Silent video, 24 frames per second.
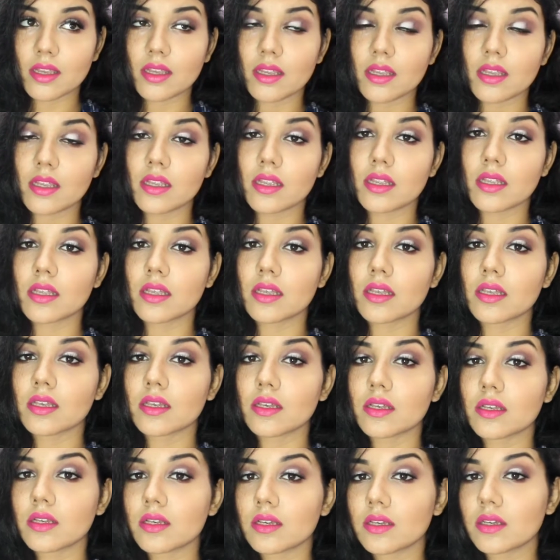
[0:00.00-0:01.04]
lover, but
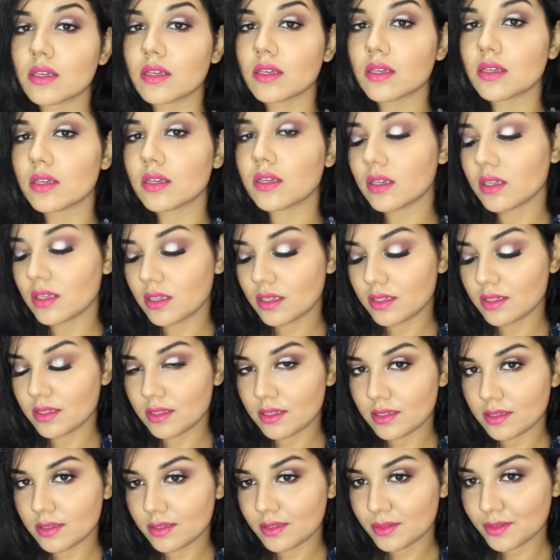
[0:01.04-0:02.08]
deep down under the
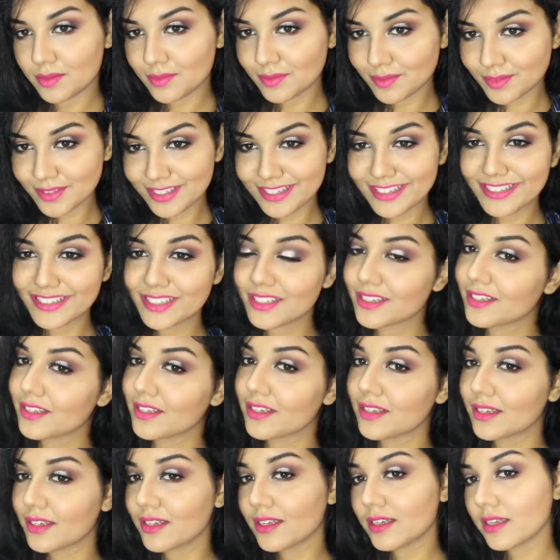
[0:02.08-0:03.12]
covers,
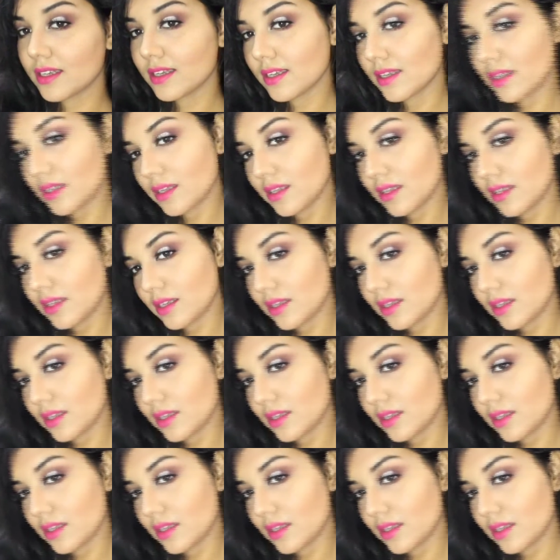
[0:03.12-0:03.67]
covers, does she know